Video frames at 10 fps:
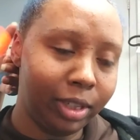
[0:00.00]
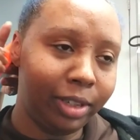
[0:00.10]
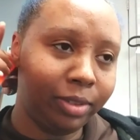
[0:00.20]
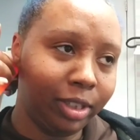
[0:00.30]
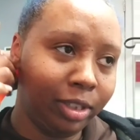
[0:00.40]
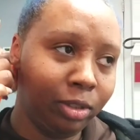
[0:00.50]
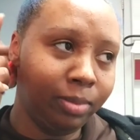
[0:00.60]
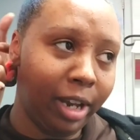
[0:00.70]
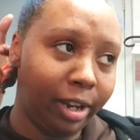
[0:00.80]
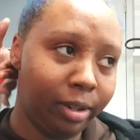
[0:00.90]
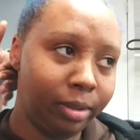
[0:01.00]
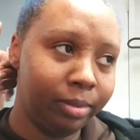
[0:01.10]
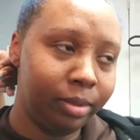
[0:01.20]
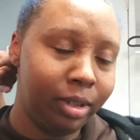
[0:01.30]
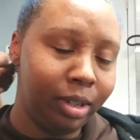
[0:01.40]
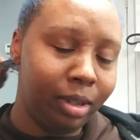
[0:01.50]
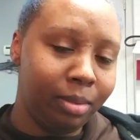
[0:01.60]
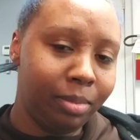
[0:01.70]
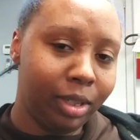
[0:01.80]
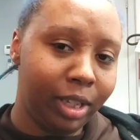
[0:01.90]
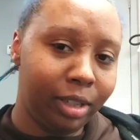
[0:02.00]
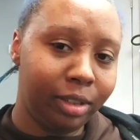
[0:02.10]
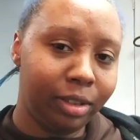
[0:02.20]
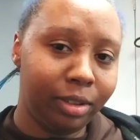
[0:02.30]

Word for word: ain't really new now, but that